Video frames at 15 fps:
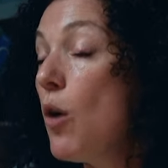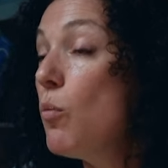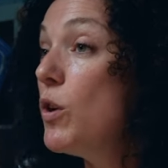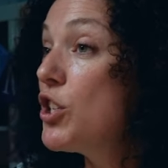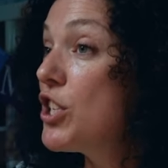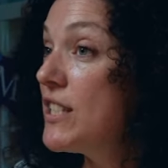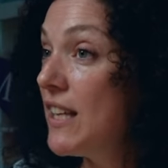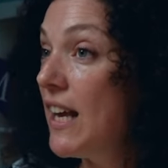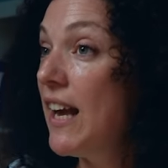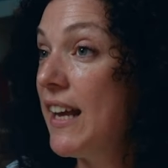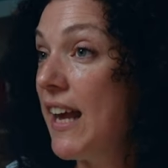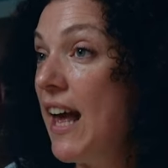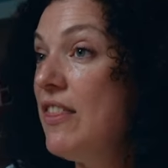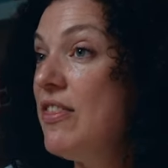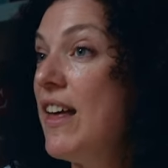which is that
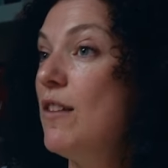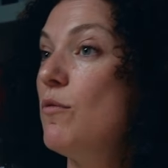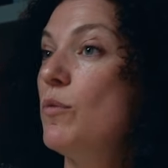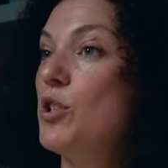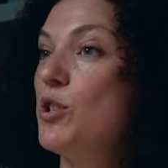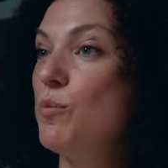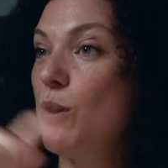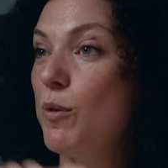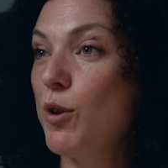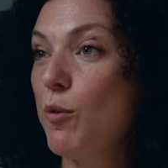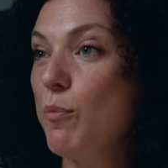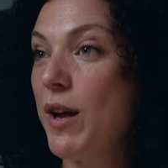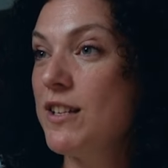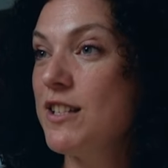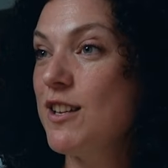again. Then, which is why we go
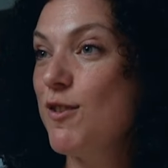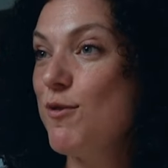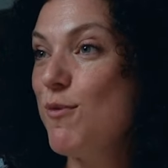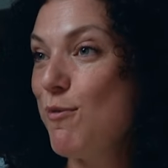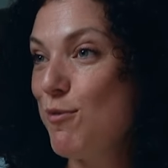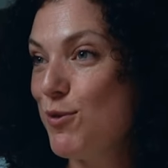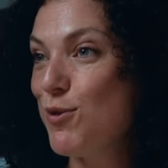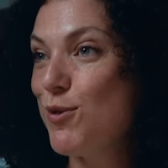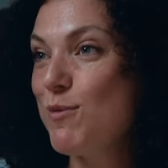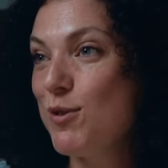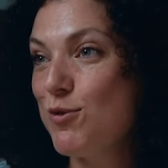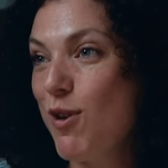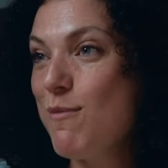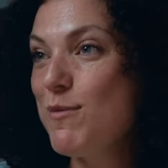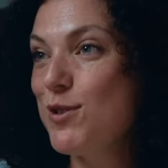back to when we were talking
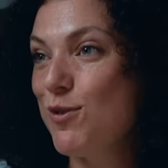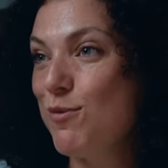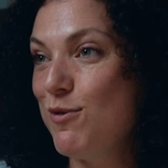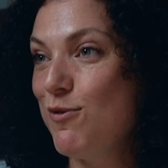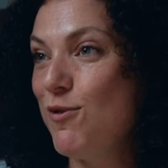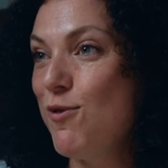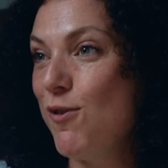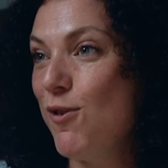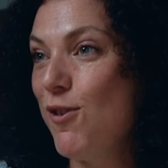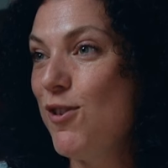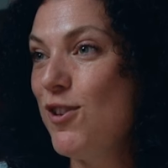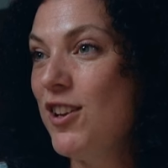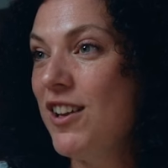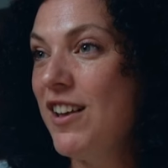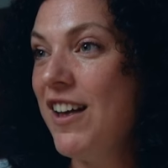about drama school
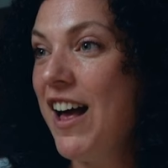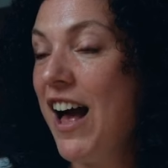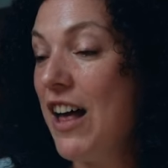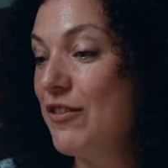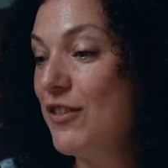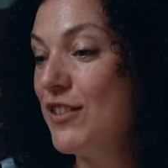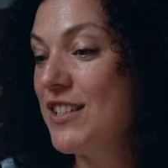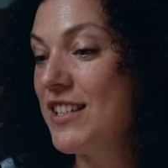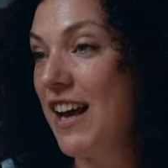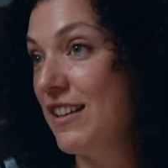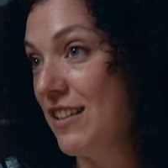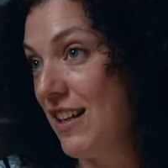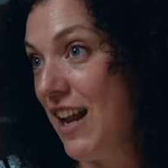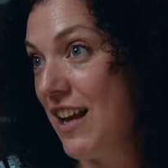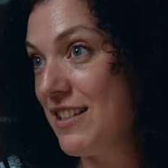before, mm. and
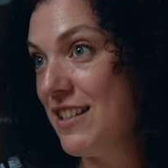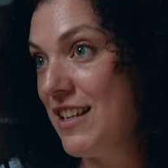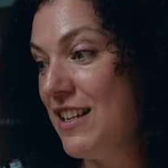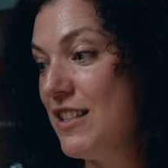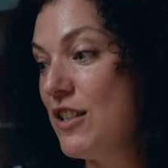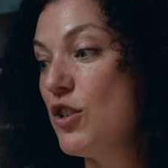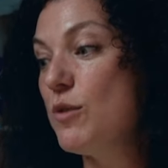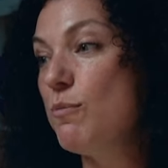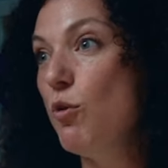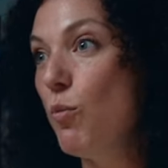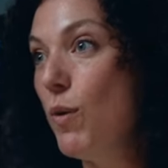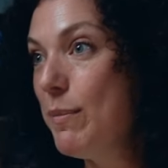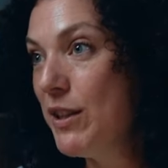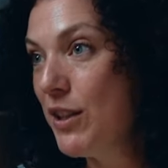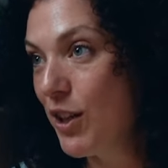and classes. There's more
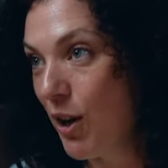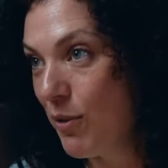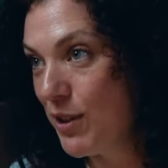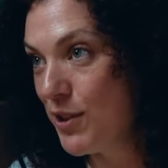women that go